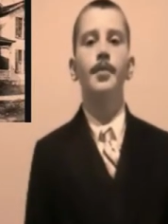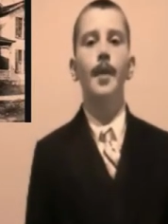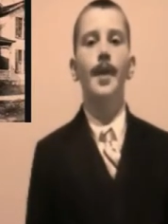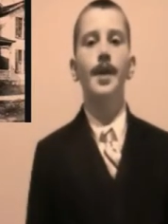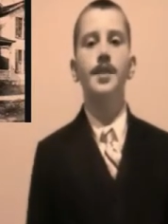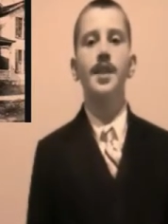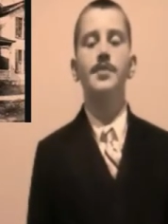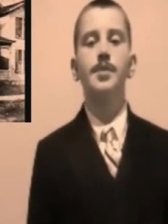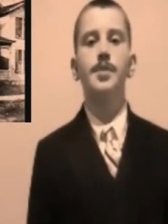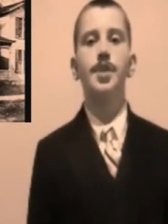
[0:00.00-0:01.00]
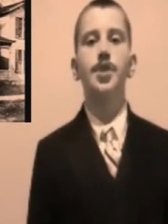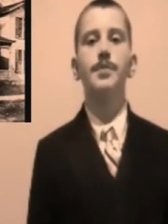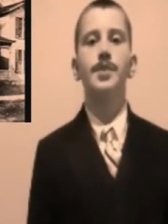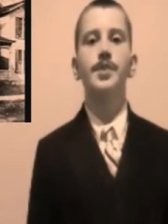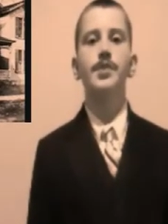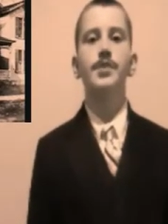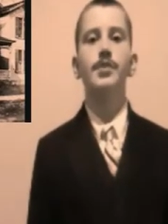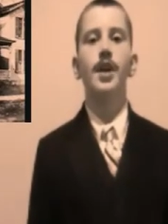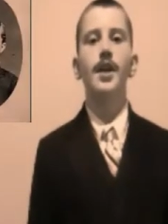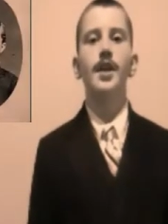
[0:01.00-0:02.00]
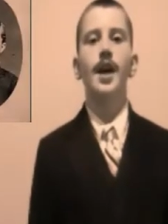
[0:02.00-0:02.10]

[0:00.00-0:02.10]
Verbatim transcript: My parents' names are Bishop and Susan Wright,